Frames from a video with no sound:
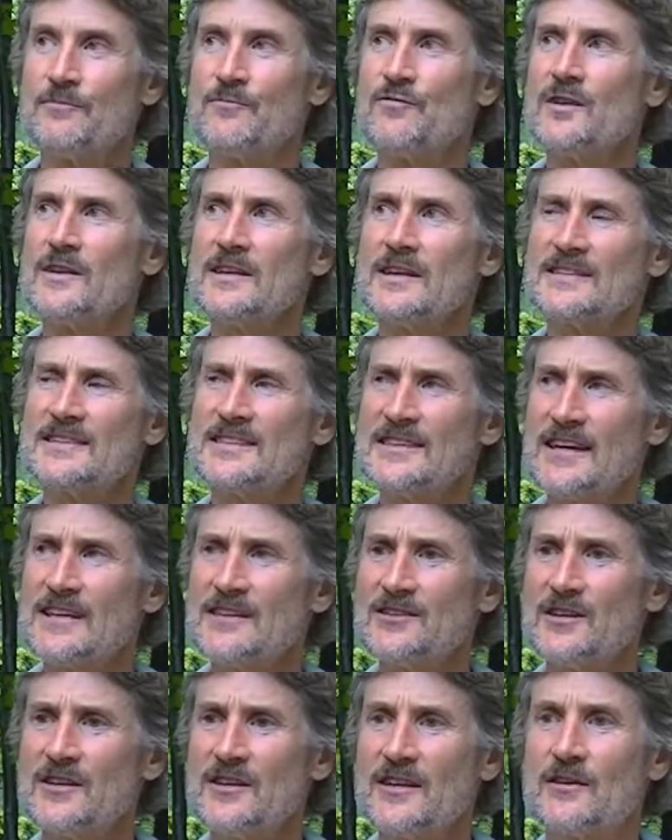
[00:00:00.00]
really
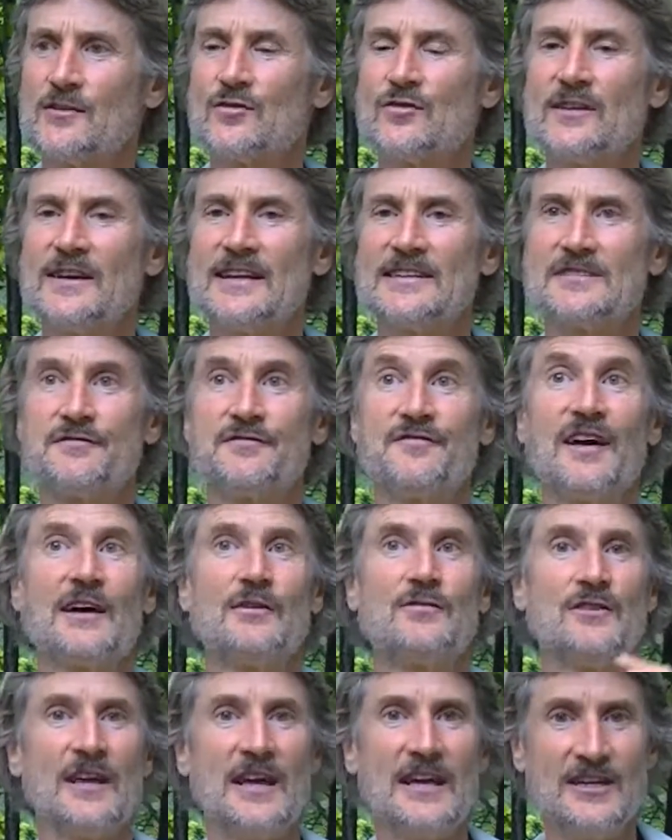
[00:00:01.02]
essentially creates a
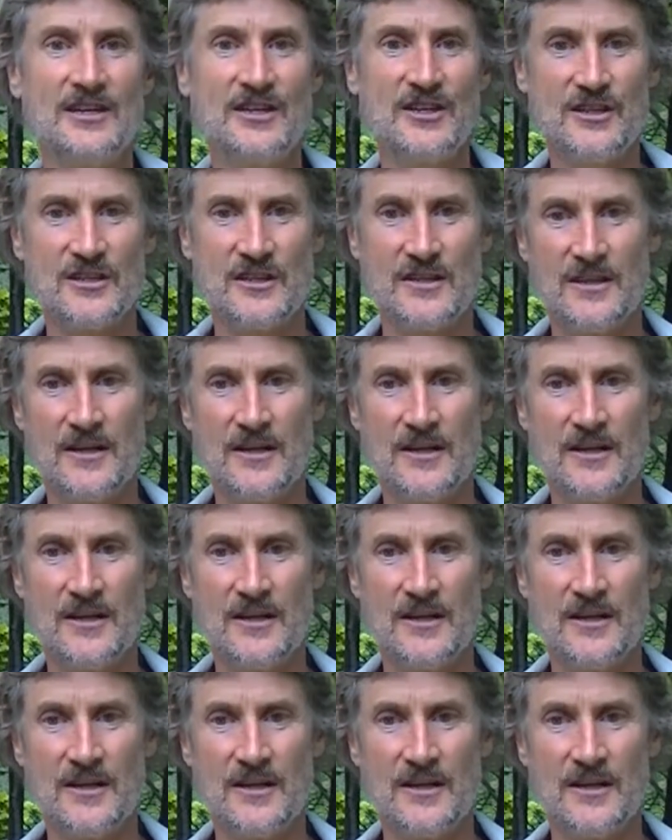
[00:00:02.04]
foundation